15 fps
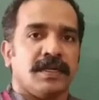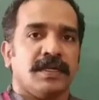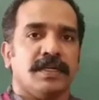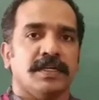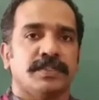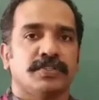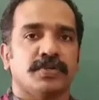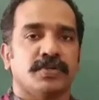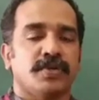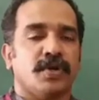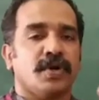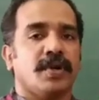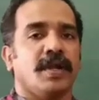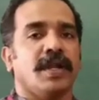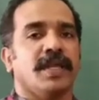it should
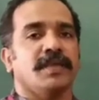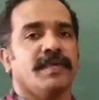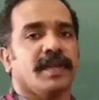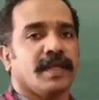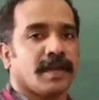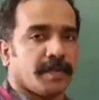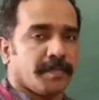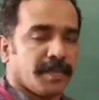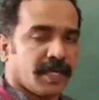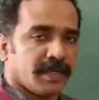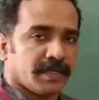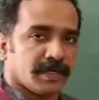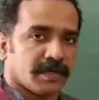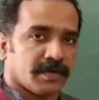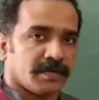not leave any
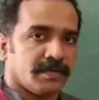remainder.